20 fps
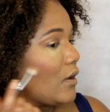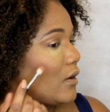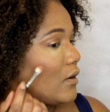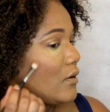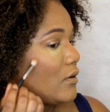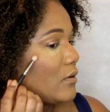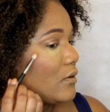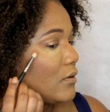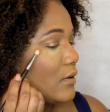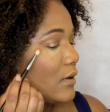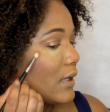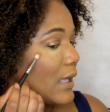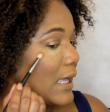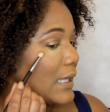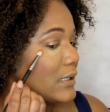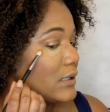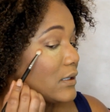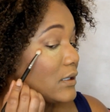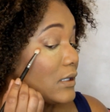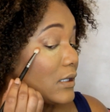Oh,
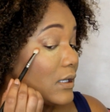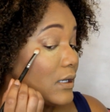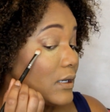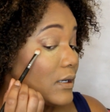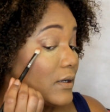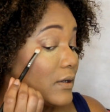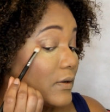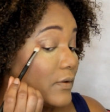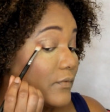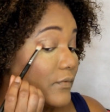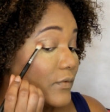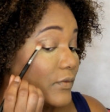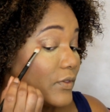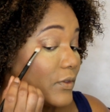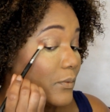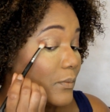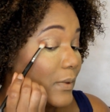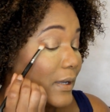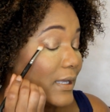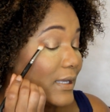I love
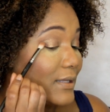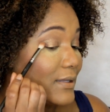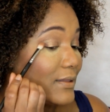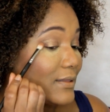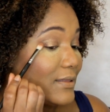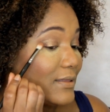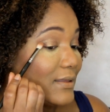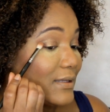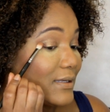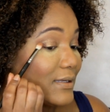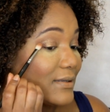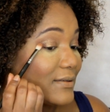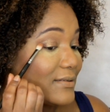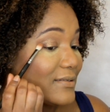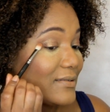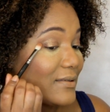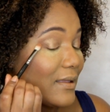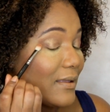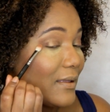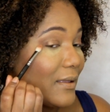the way
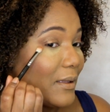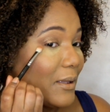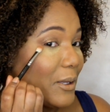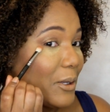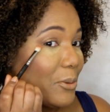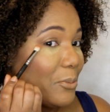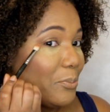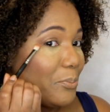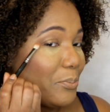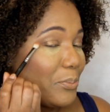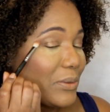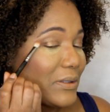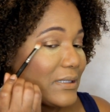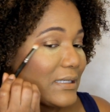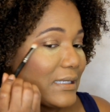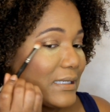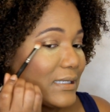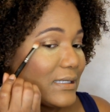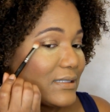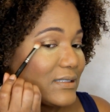this
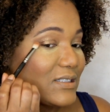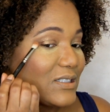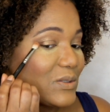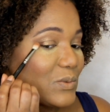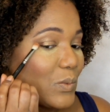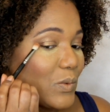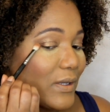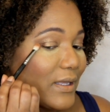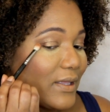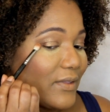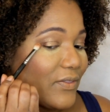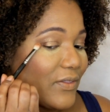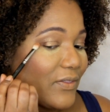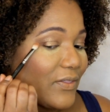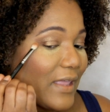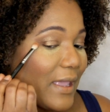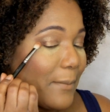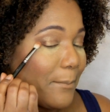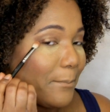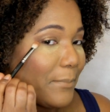blends
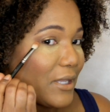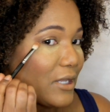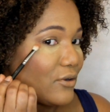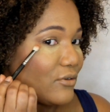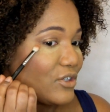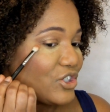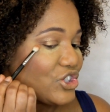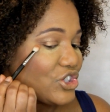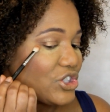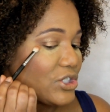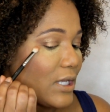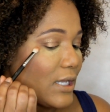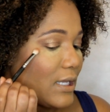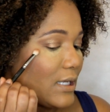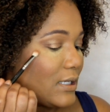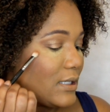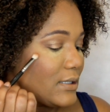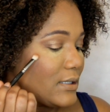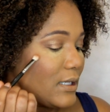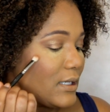with that berry
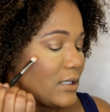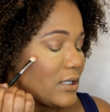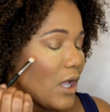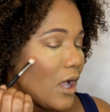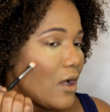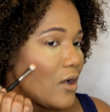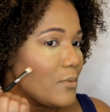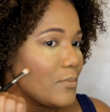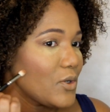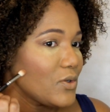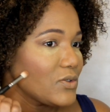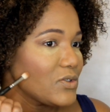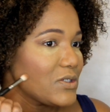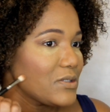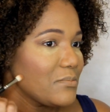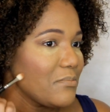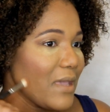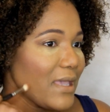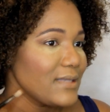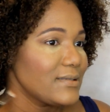shade. It
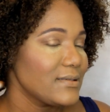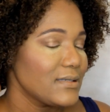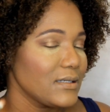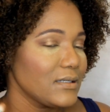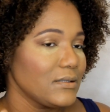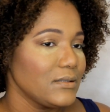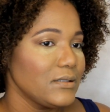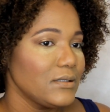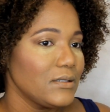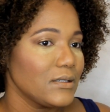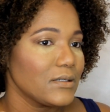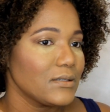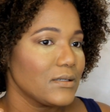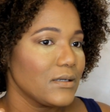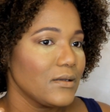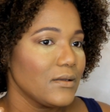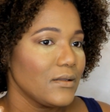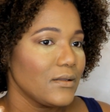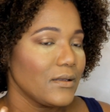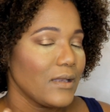almost makes it
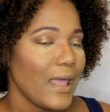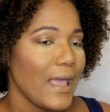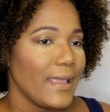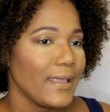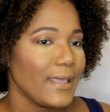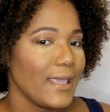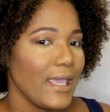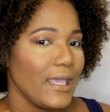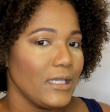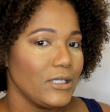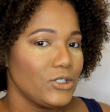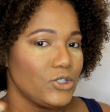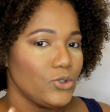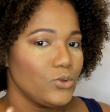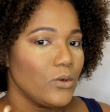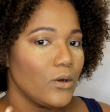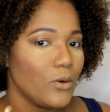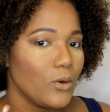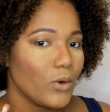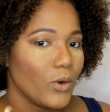look like a
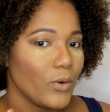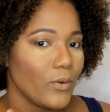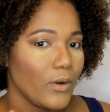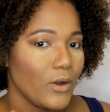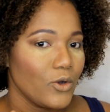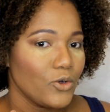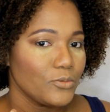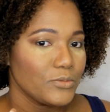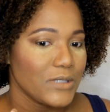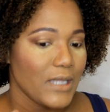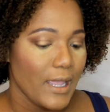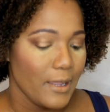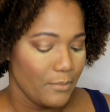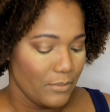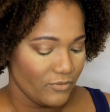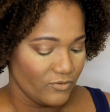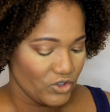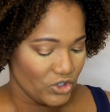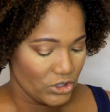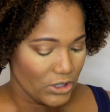duochrome
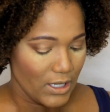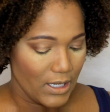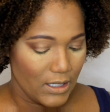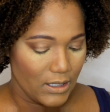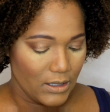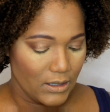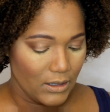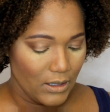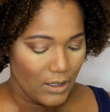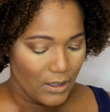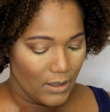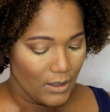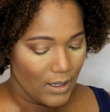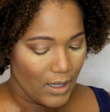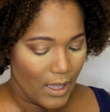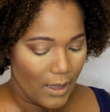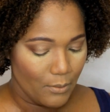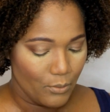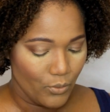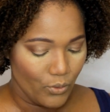type of shade.
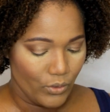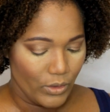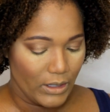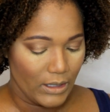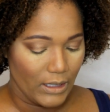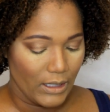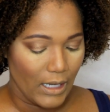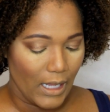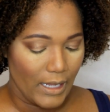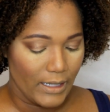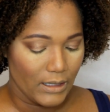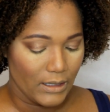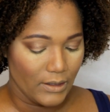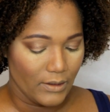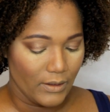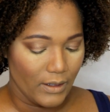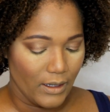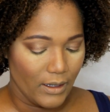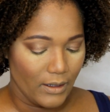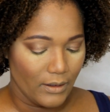I'm really
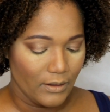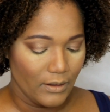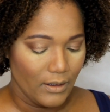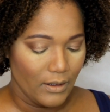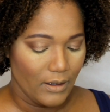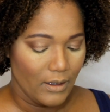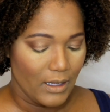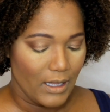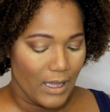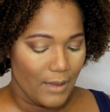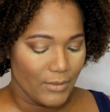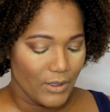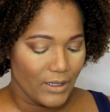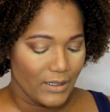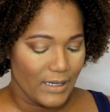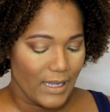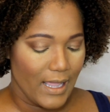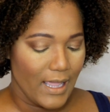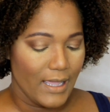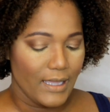liking that. I'm
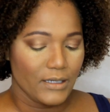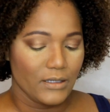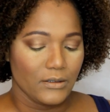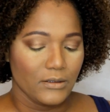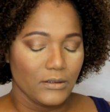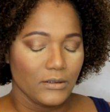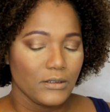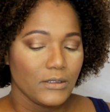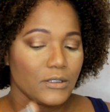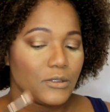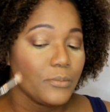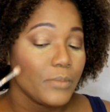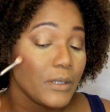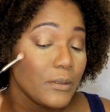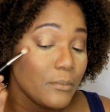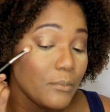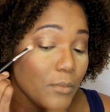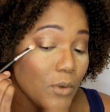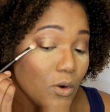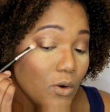going to add a little
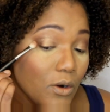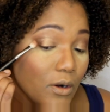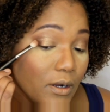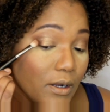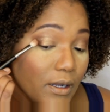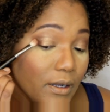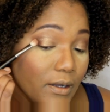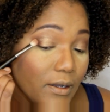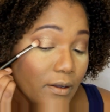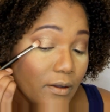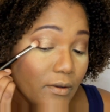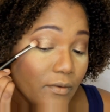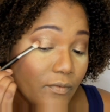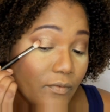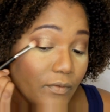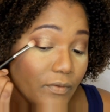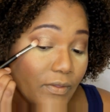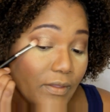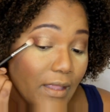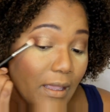bit more
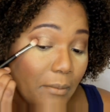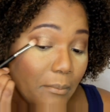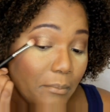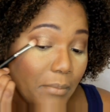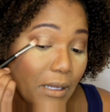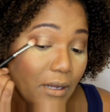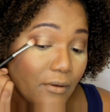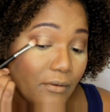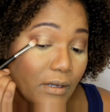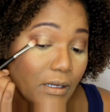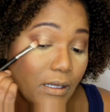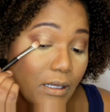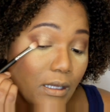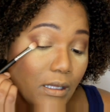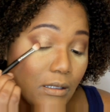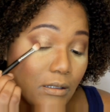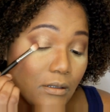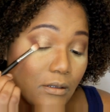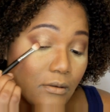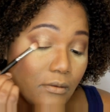of that berry
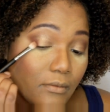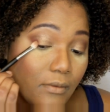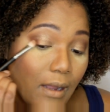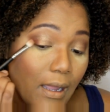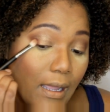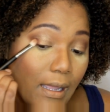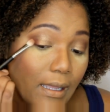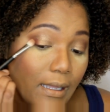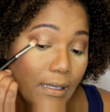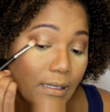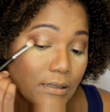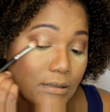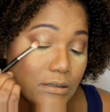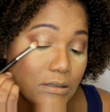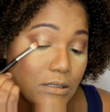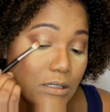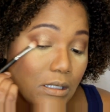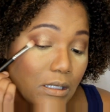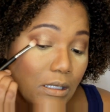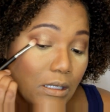color
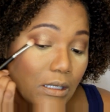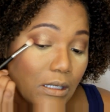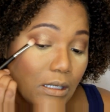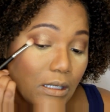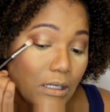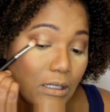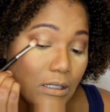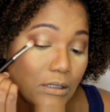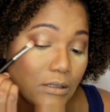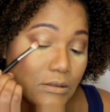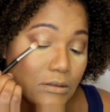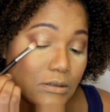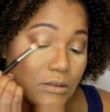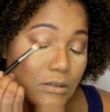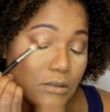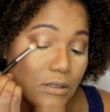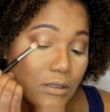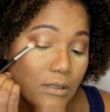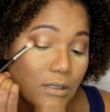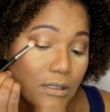right
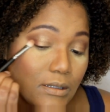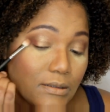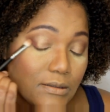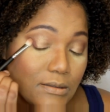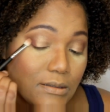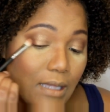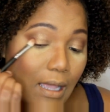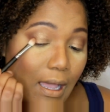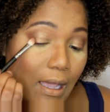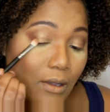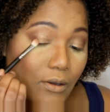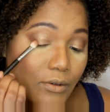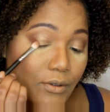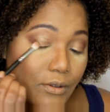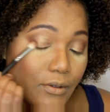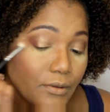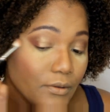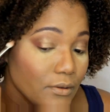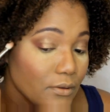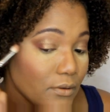into this
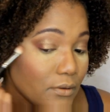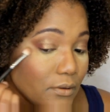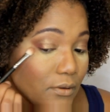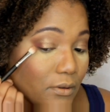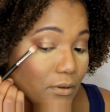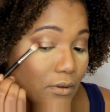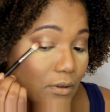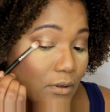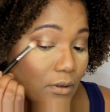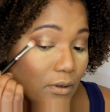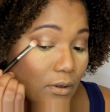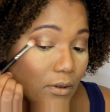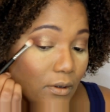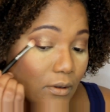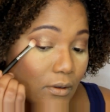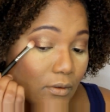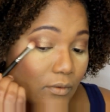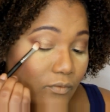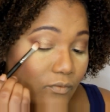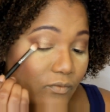outer
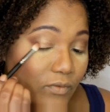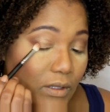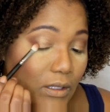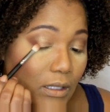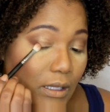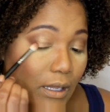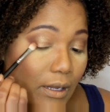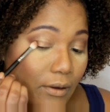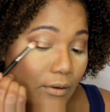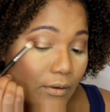V